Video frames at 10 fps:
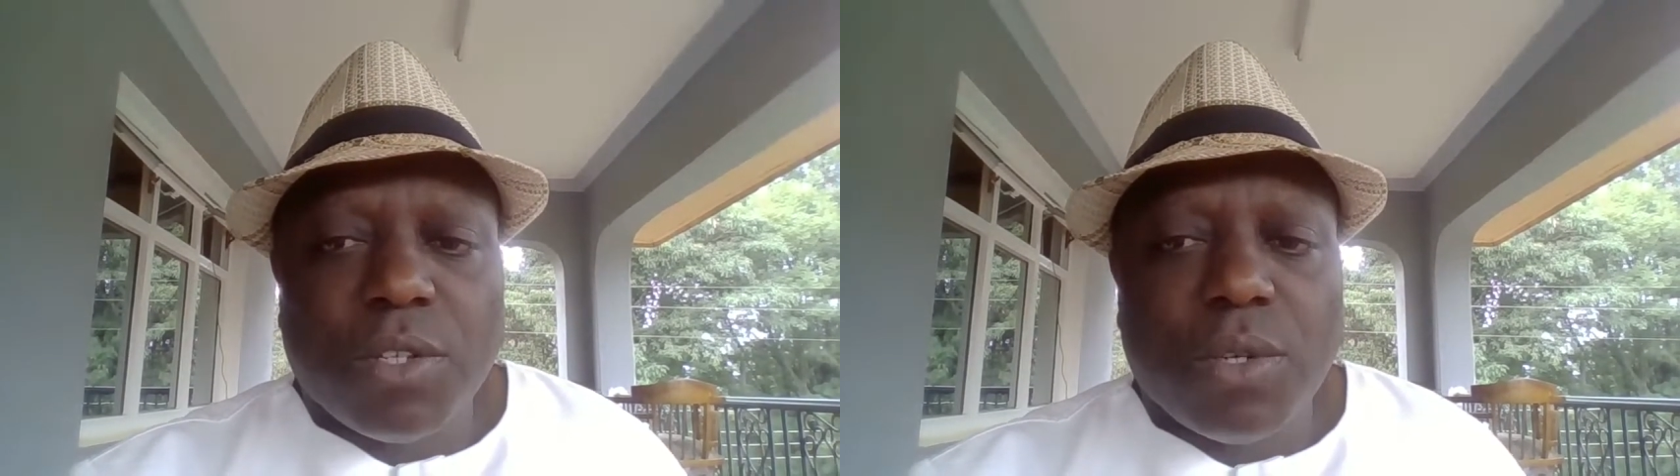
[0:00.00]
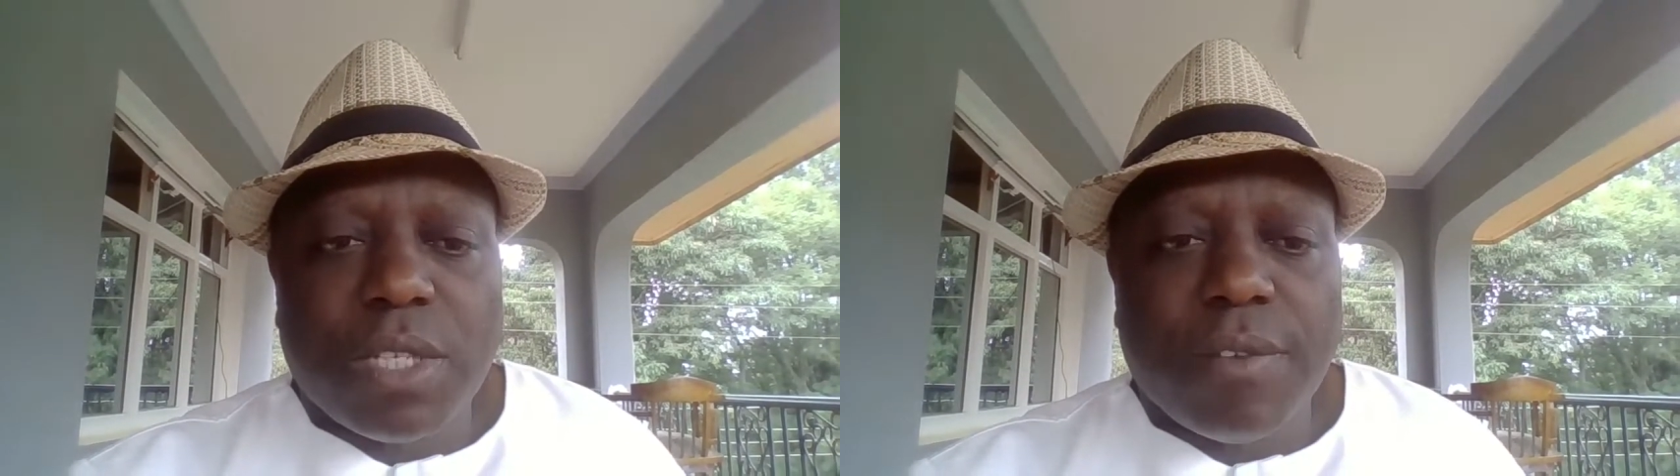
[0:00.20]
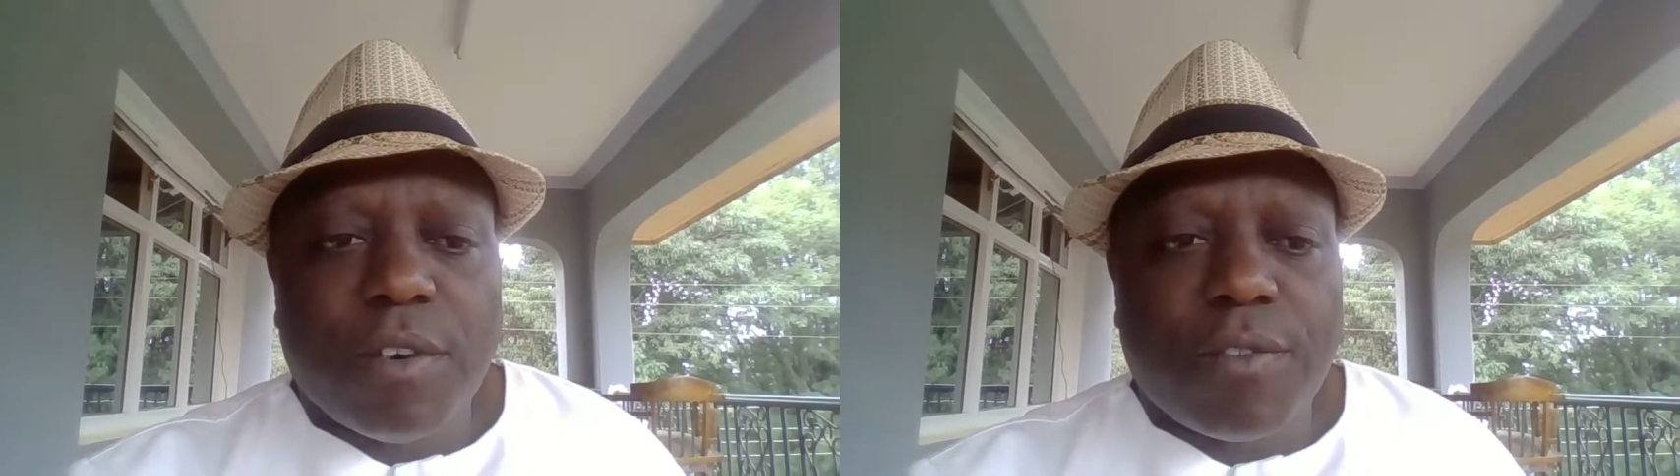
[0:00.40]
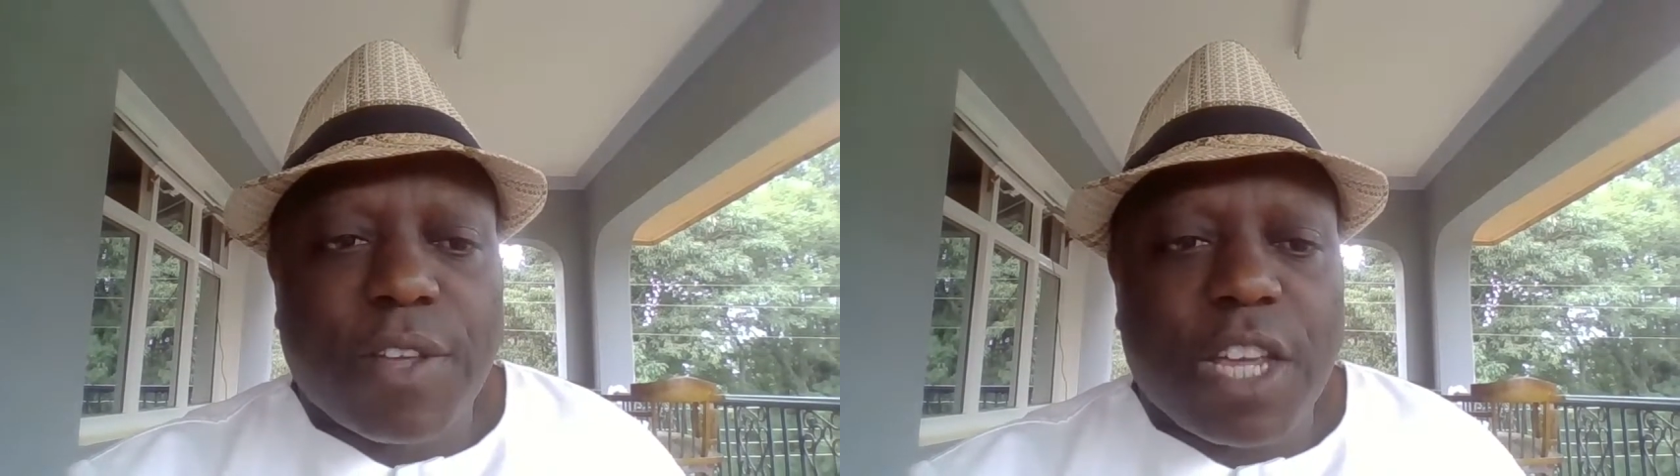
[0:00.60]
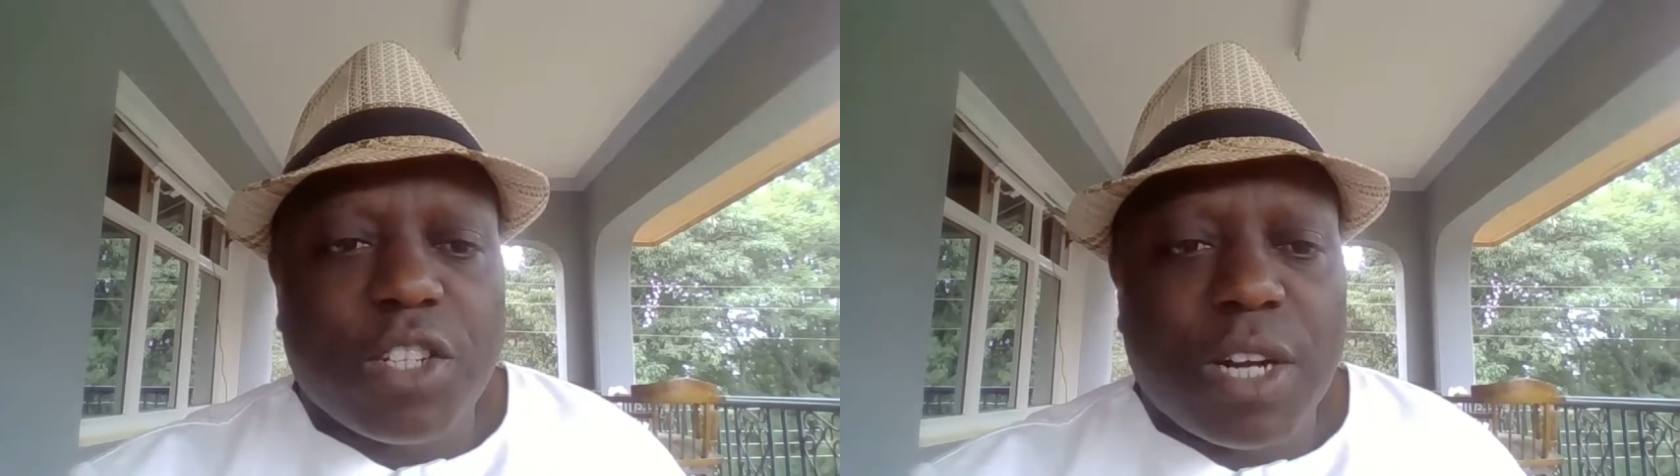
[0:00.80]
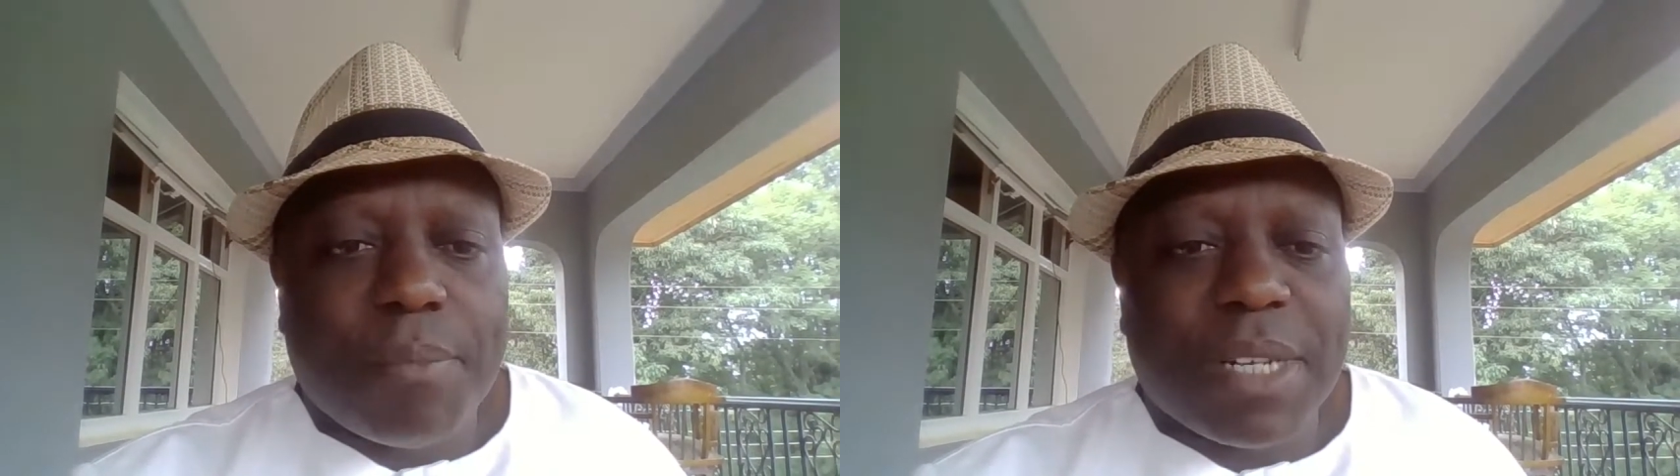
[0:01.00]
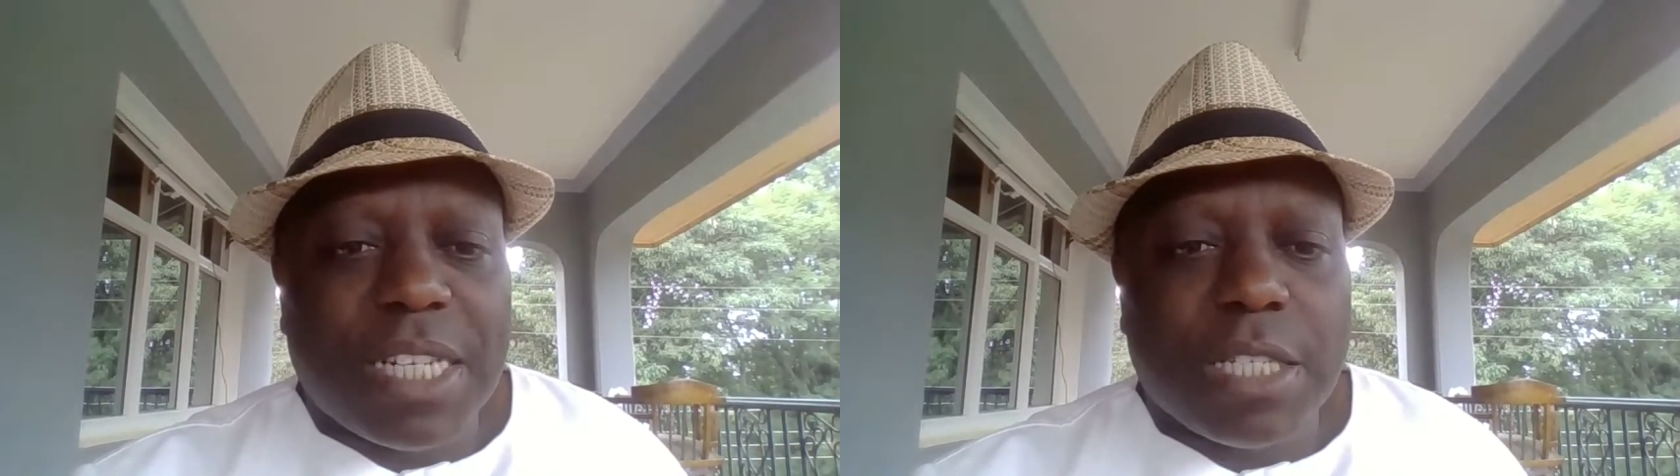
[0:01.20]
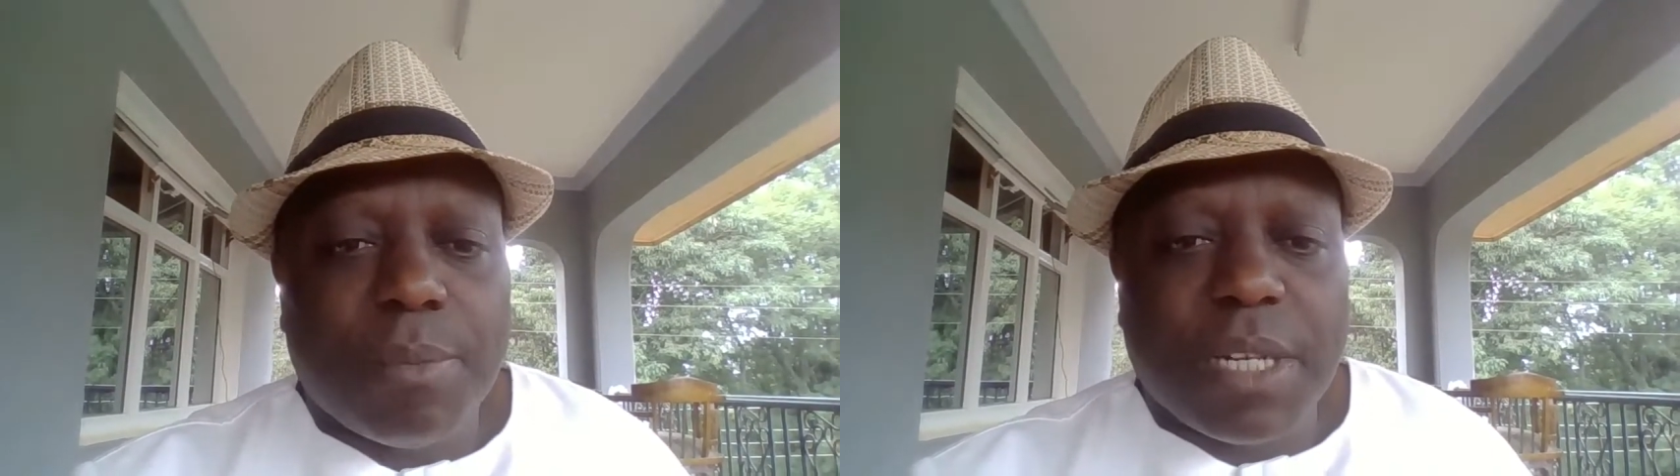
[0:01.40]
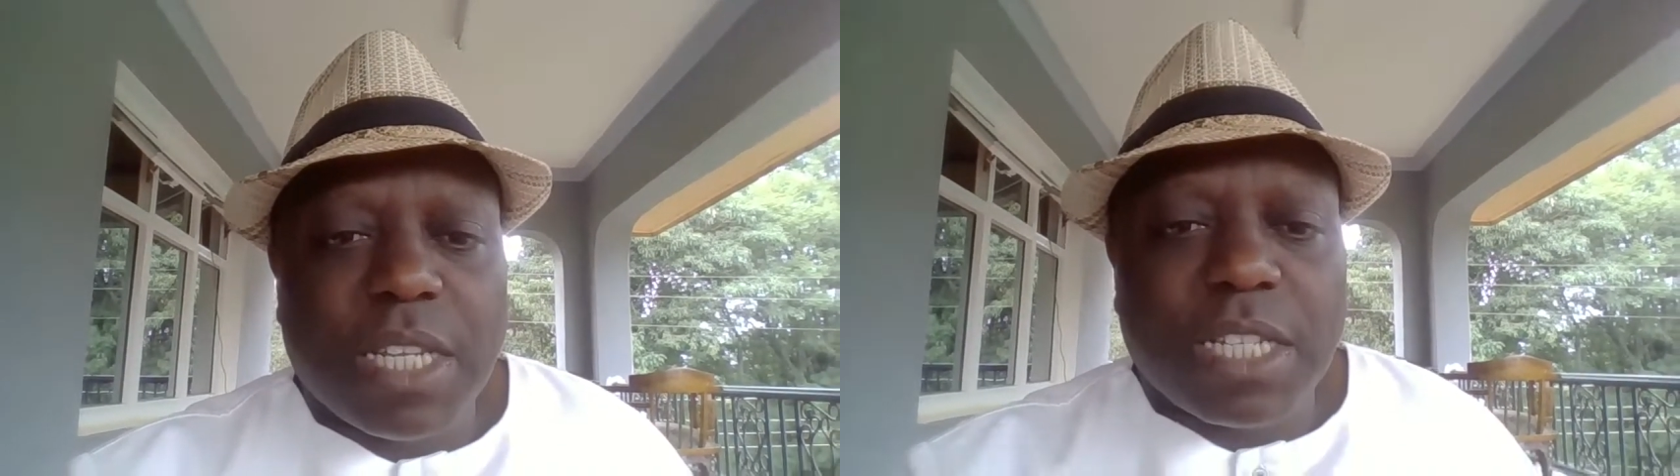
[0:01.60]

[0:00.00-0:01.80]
receive notification and participate